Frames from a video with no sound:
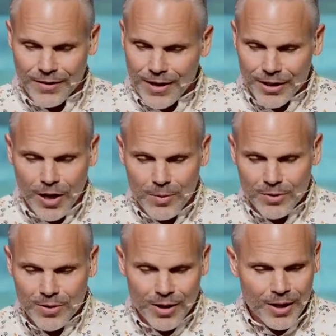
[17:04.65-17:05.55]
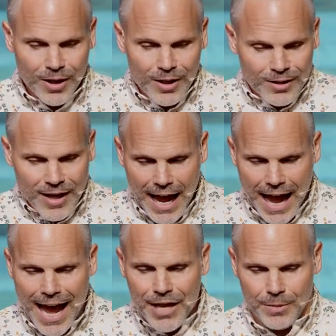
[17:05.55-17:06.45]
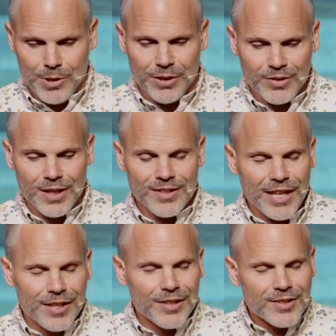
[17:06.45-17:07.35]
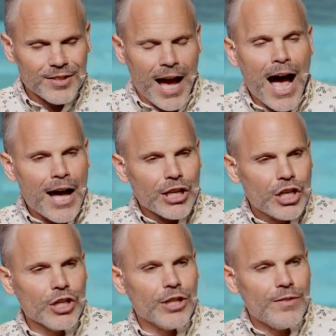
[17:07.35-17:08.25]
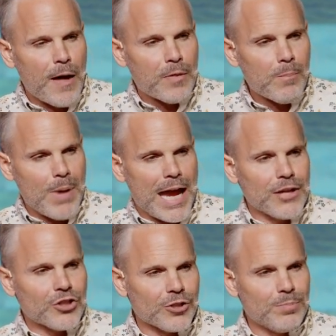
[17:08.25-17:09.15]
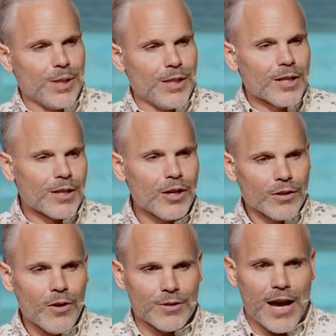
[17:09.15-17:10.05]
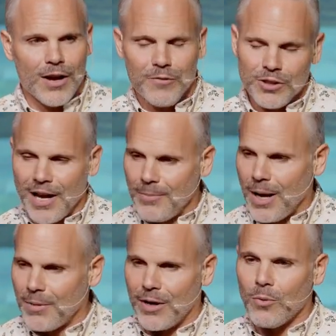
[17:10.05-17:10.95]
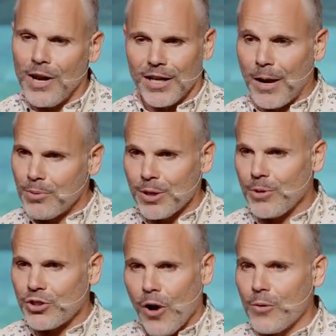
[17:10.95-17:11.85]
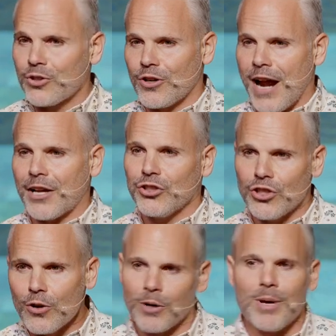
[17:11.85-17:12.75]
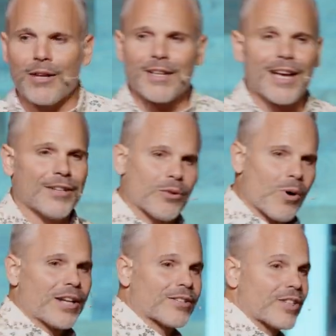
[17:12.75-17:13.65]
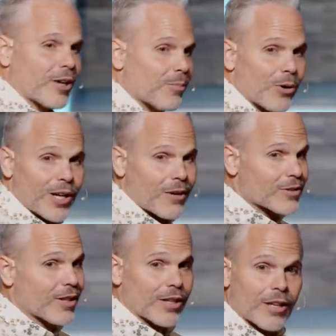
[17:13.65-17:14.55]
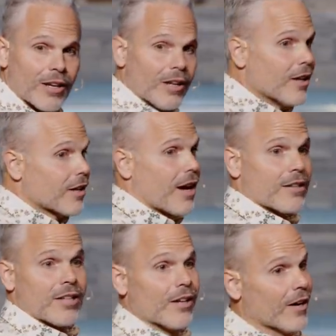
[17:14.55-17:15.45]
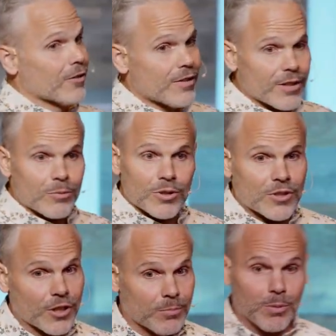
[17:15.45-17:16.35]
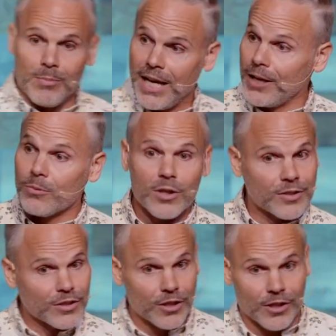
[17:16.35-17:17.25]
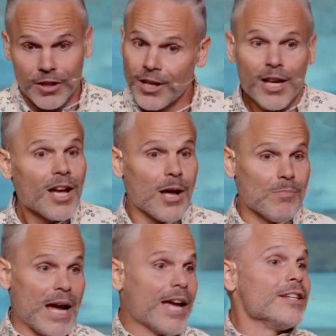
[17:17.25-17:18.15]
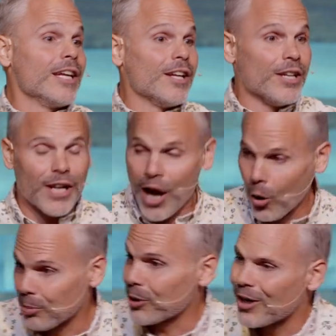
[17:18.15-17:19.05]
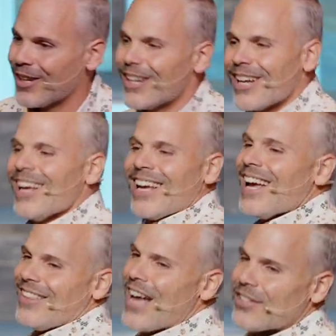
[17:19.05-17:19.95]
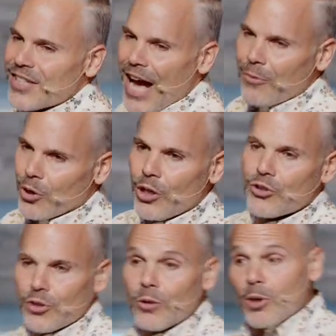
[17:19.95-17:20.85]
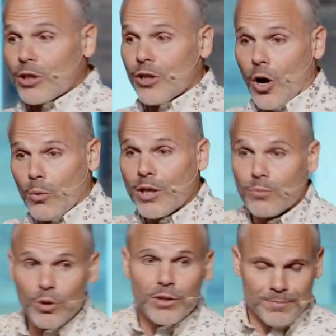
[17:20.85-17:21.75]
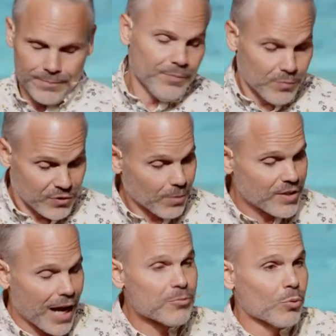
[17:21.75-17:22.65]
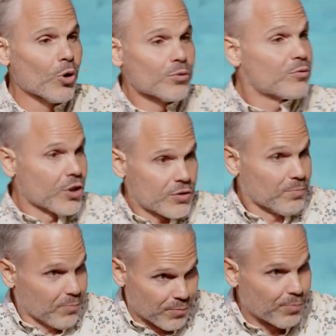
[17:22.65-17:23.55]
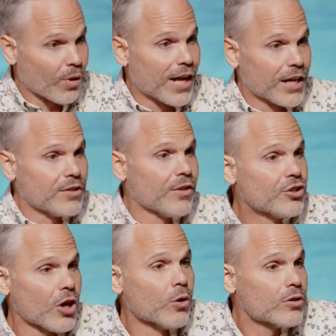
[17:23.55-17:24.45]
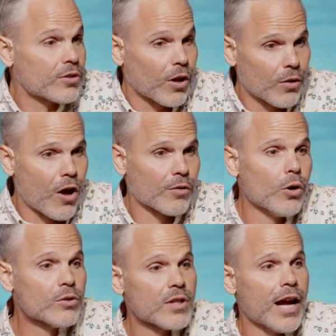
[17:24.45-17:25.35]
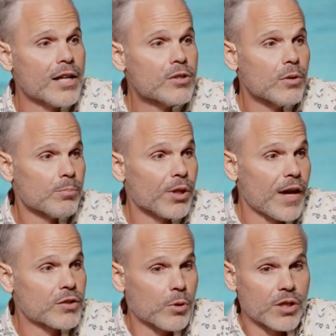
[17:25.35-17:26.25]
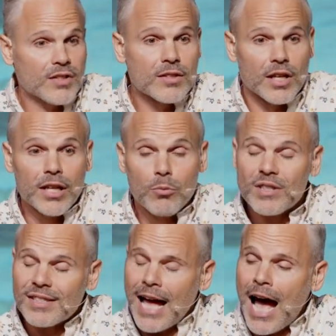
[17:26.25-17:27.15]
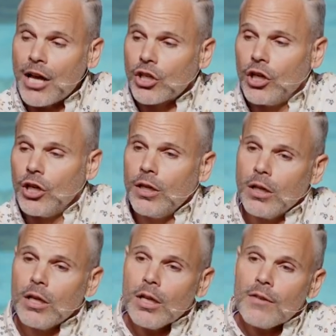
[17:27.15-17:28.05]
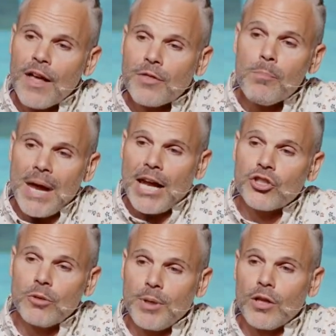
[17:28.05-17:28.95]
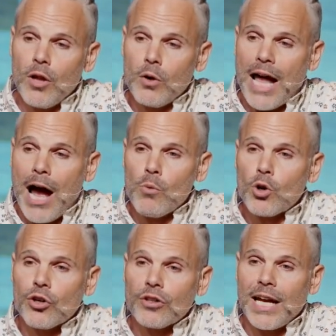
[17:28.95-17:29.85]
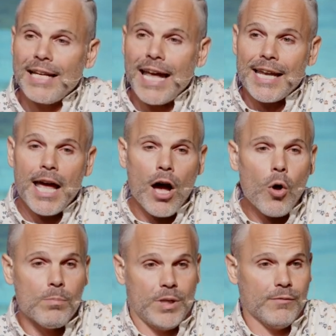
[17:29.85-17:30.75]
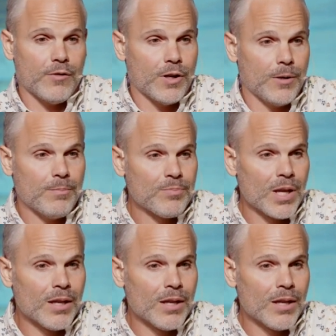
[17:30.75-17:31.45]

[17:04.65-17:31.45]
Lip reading: And then he comes to Adam and he says, it is not good that the man should be alone. Now, every time I'm at a wedding, I pretty much always crack a joke about that in the wedding ceremony. I was like, God said everything was good, but man wasn't good, and man needed a helper. And that's not really true, but you know, we sometimes will just play into the jokes along those lines, but that's what he says. It was not good that the man should be alone. I will create an helpmeet for him.